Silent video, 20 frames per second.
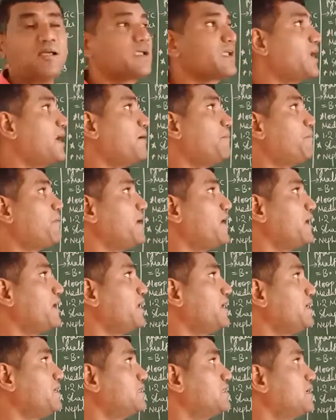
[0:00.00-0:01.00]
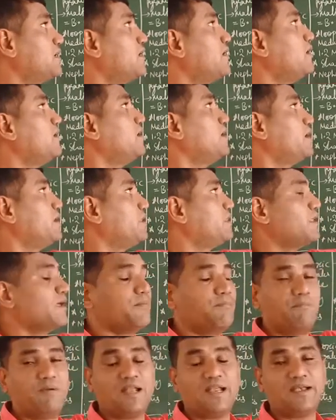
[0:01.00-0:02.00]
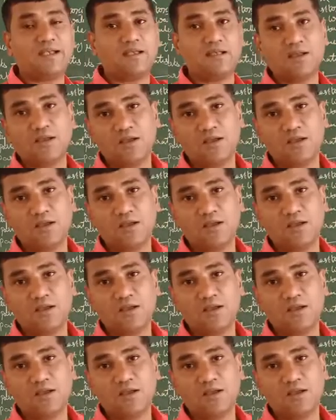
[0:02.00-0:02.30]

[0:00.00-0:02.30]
capillaries in the blood